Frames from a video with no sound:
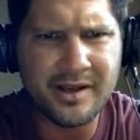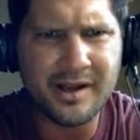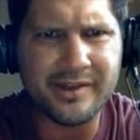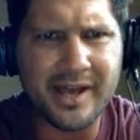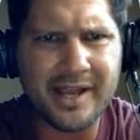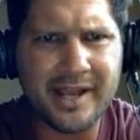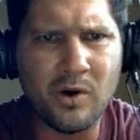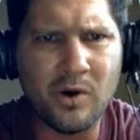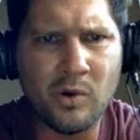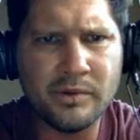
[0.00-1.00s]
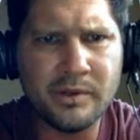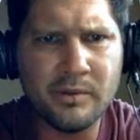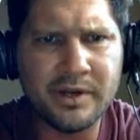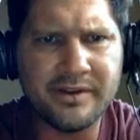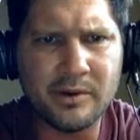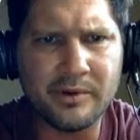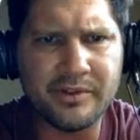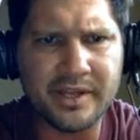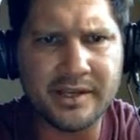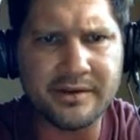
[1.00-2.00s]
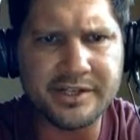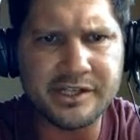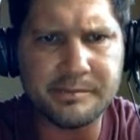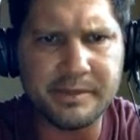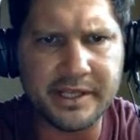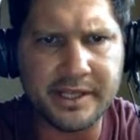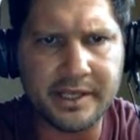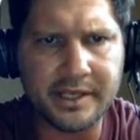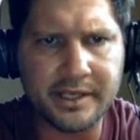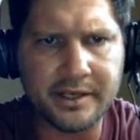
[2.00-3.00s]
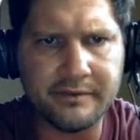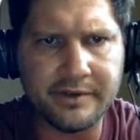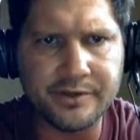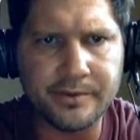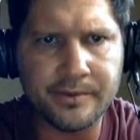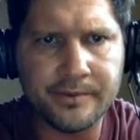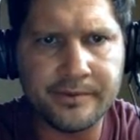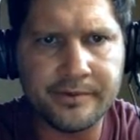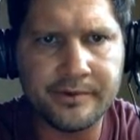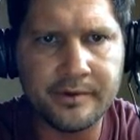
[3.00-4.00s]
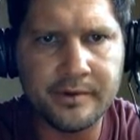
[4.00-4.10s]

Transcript: because I only want to deal with English-speaking individuals.